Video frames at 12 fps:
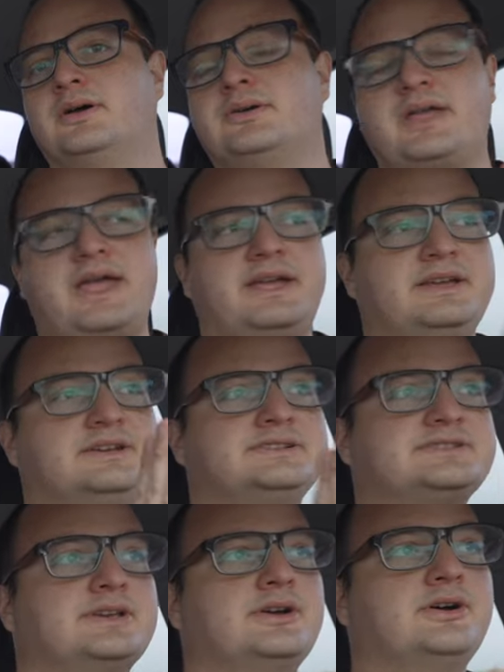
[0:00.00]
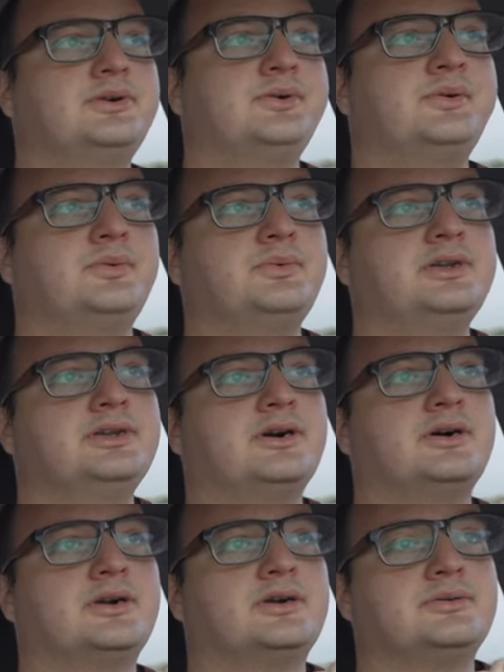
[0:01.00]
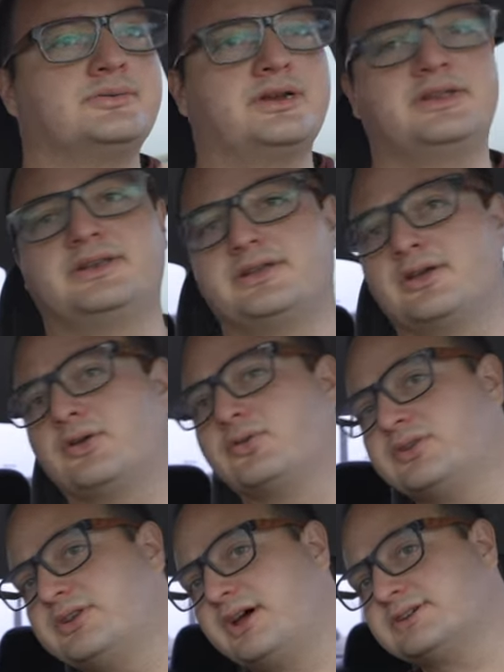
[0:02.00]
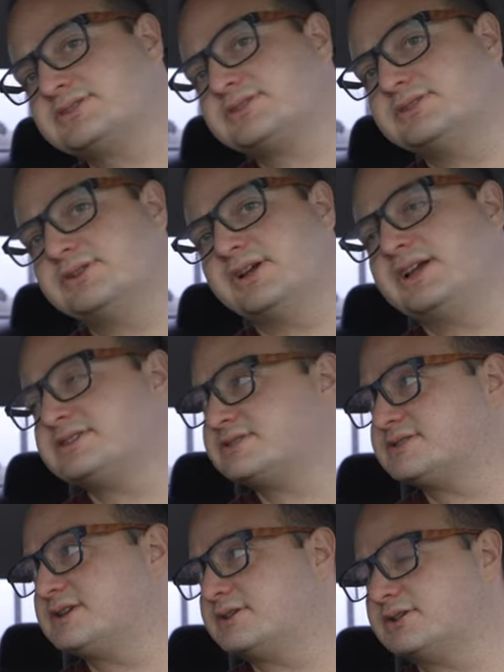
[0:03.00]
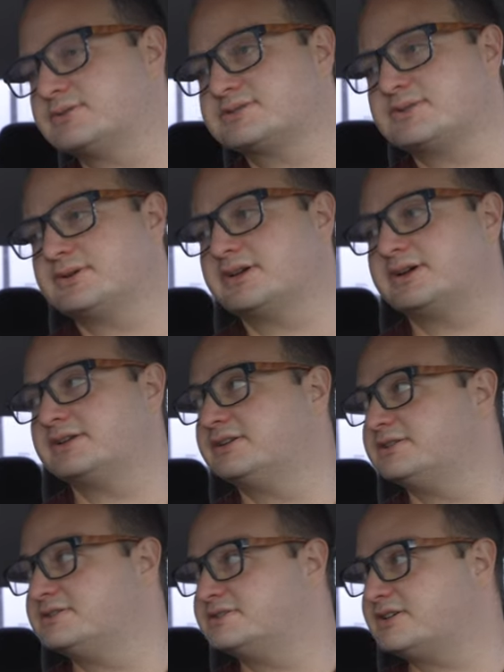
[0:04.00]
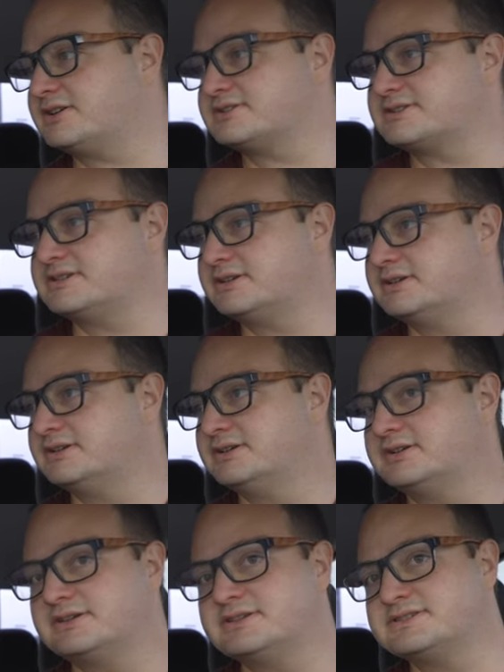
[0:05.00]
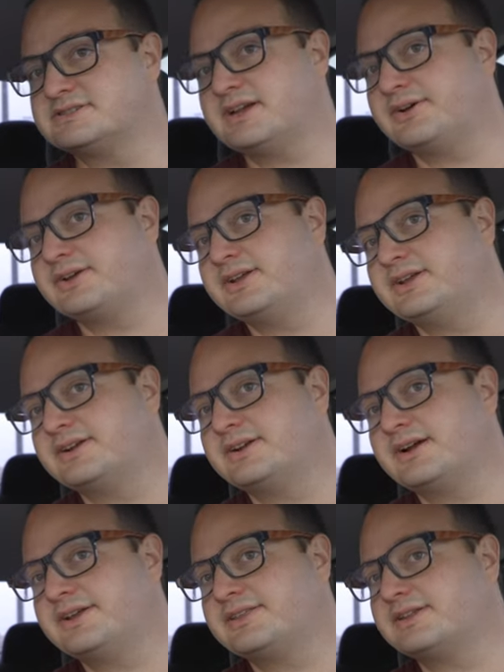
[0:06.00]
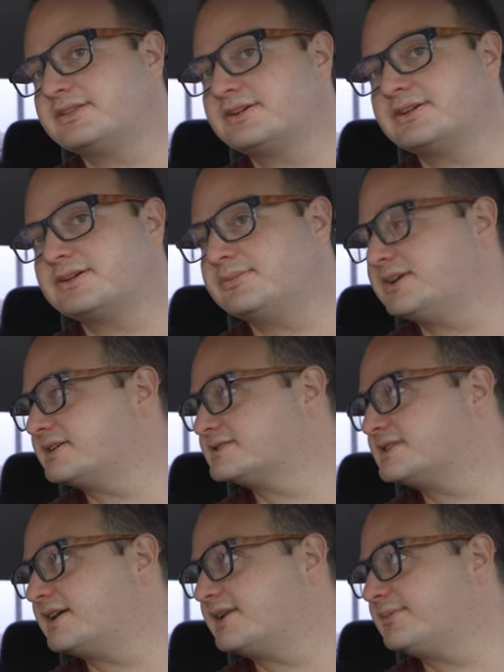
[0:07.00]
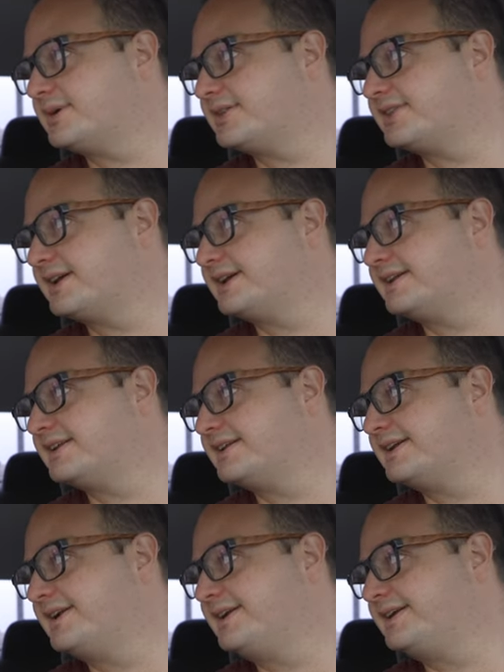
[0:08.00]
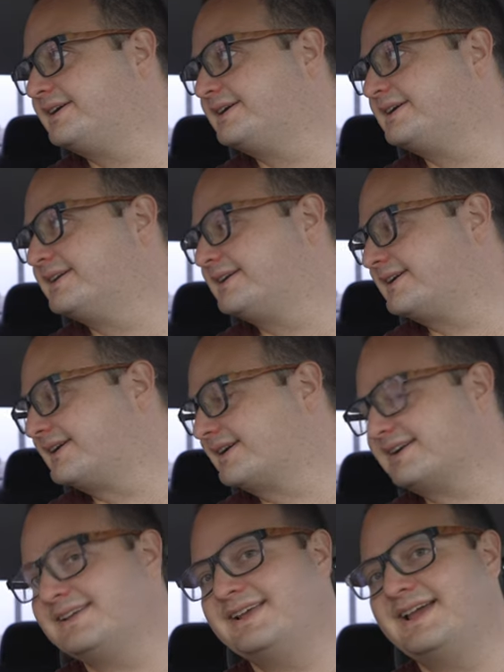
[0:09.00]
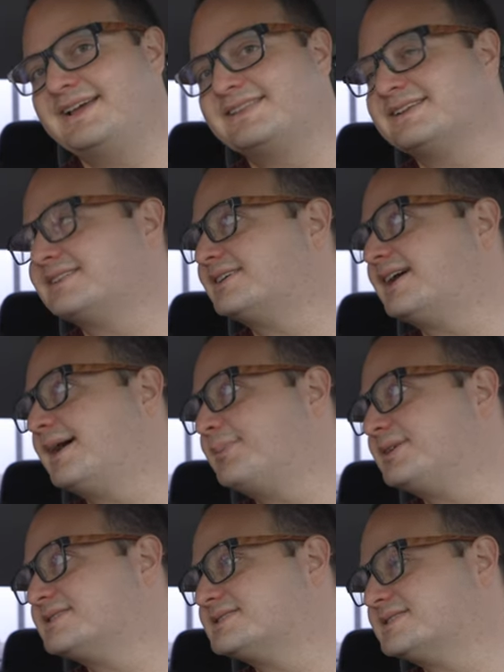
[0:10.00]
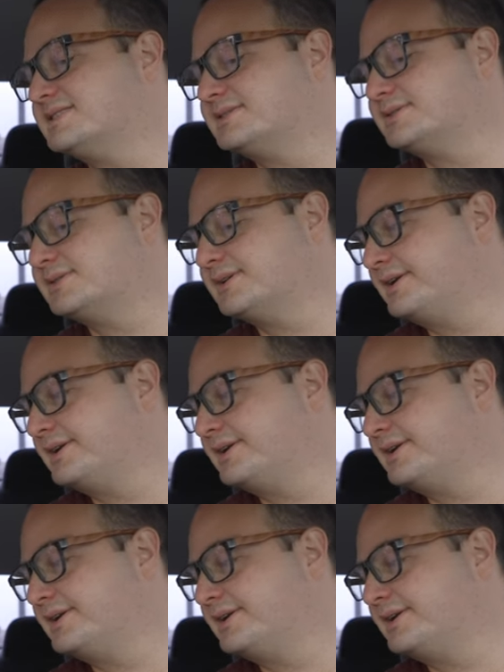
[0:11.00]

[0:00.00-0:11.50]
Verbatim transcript: Okay, so we are ready to go. The dogs are a little anxious. They don't know what's going on. Chelsea is now here. I think they're going to be excited about that. Oh, hello. Yeah, I think they're happy to see you.